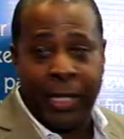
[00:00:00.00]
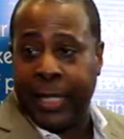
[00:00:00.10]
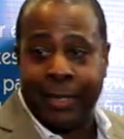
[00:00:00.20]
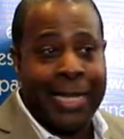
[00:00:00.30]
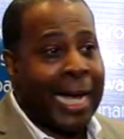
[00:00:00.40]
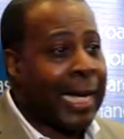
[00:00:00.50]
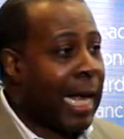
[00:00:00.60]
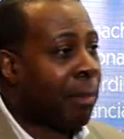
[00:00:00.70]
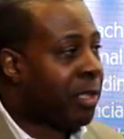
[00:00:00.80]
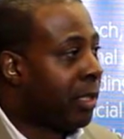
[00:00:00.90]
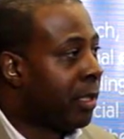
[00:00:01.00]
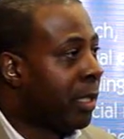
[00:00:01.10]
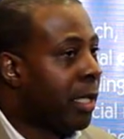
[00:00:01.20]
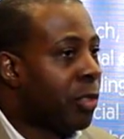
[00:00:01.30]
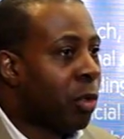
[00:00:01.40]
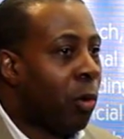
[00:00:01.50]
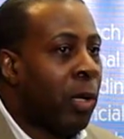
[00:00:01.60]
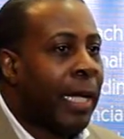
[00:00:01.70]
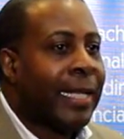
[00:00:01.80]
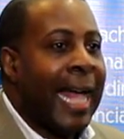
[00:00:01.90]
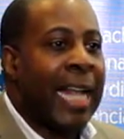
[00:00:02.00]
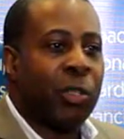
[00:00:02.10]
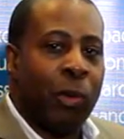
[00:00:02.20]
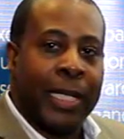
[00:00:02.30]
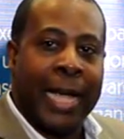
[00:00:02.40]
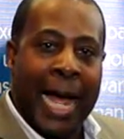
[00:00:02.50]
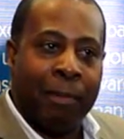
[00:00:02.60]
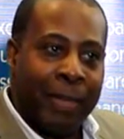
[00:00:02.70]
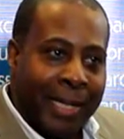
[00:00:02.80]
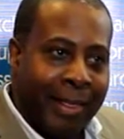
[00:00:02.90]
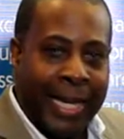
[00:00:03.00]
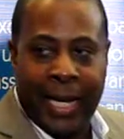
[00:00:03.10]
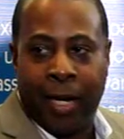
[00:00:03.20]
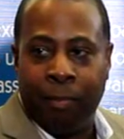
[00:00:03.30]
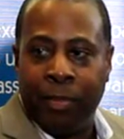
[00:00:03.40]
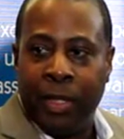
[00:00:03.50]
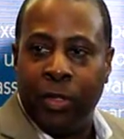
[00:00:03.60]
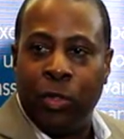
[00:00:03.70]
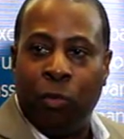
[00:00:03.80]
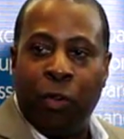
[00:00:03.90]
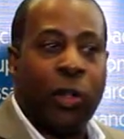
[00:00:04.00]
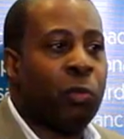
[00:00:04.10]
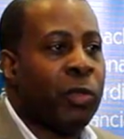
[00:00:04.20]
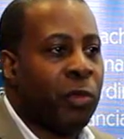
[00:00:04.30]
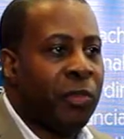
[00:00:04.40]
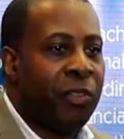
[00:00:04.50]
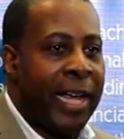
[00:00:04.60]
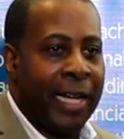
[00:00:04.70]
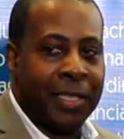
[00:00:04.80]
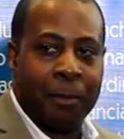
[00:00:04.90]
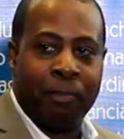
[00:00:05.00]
is not an option. So that's what got me there. So first was revenge.